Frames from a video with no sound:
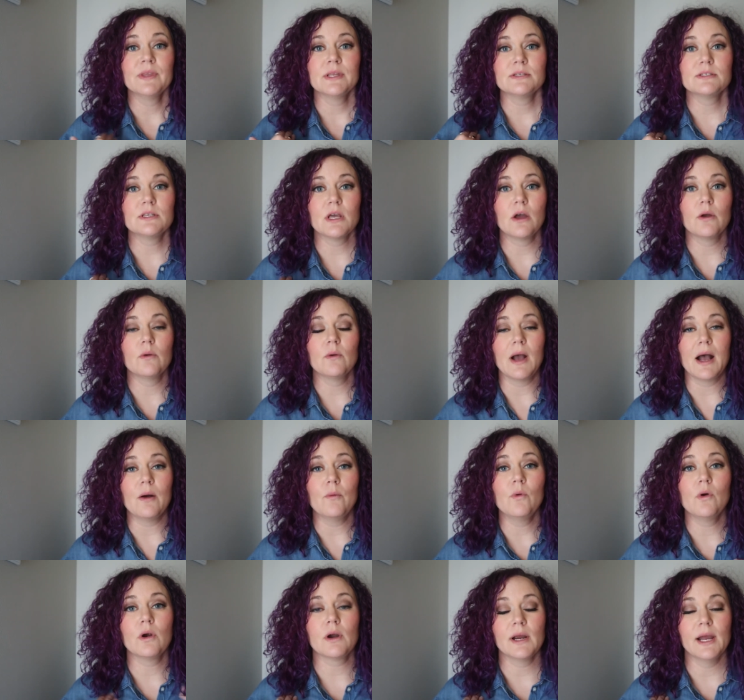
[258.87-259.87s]
So I
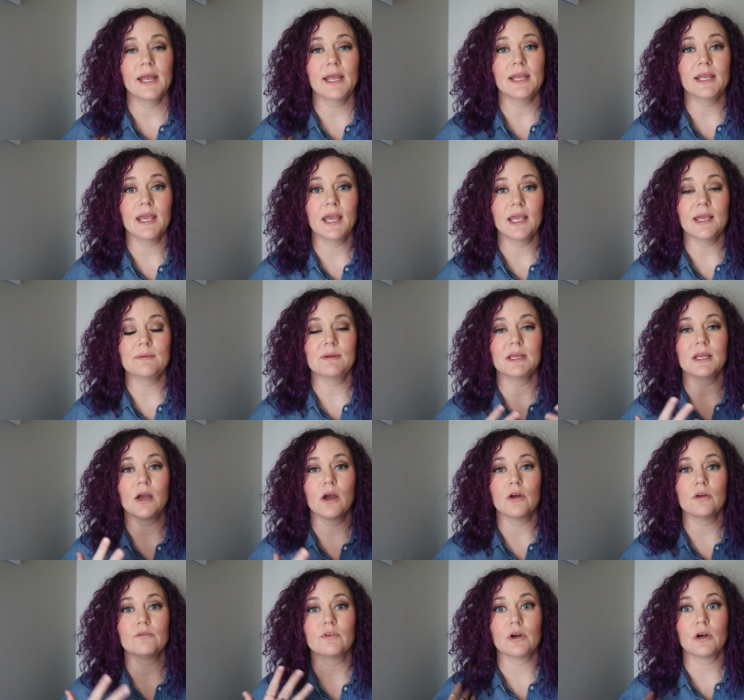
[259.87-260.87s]
wore a cami
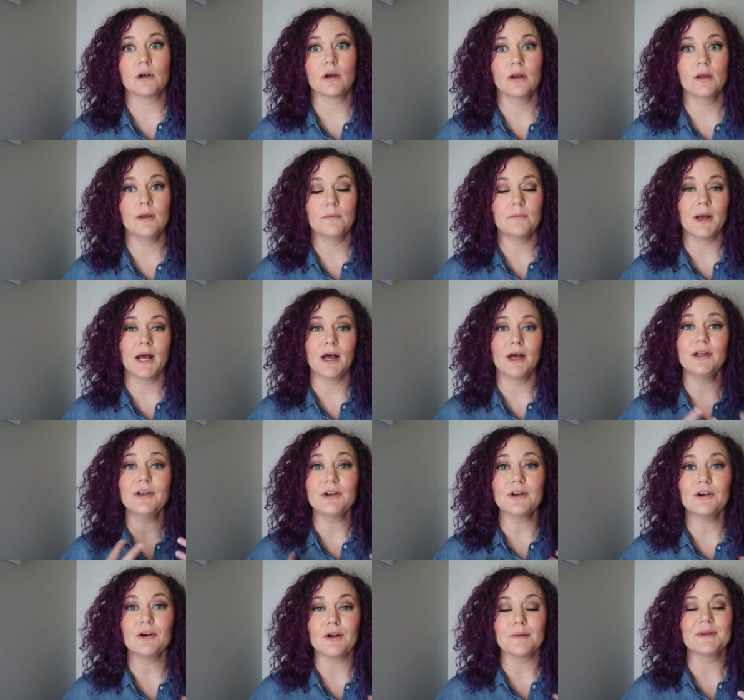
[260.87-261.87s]
over my
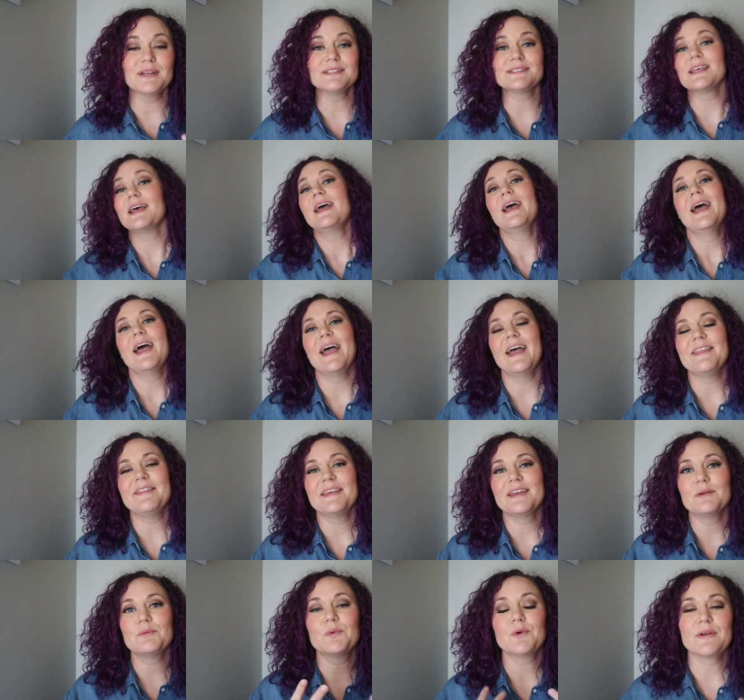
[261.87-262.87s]
undergarments and
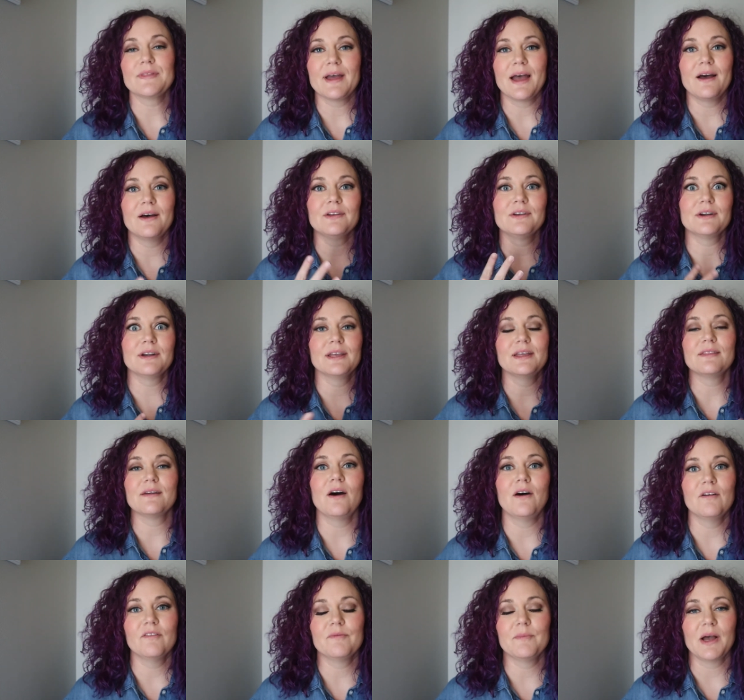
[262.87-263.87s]
then wore that underneath
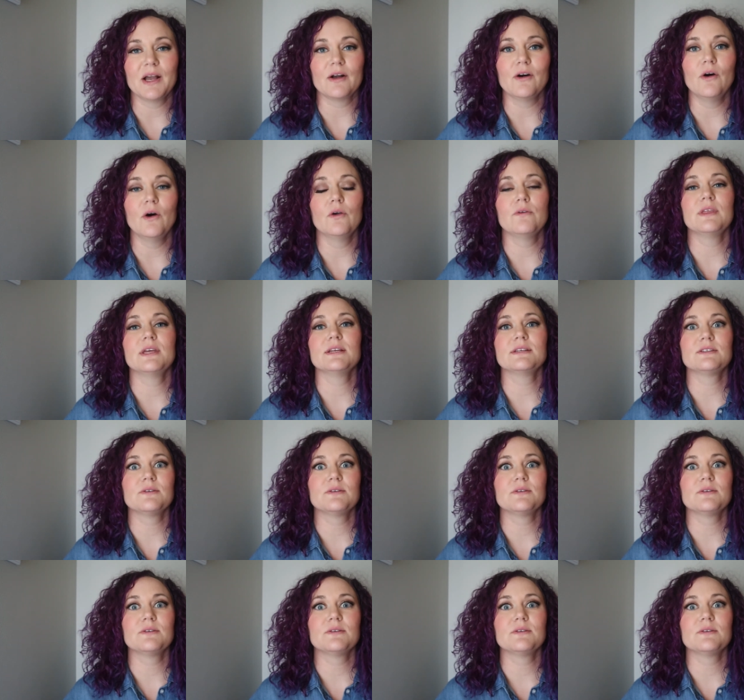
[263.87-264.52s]
all of my clothing,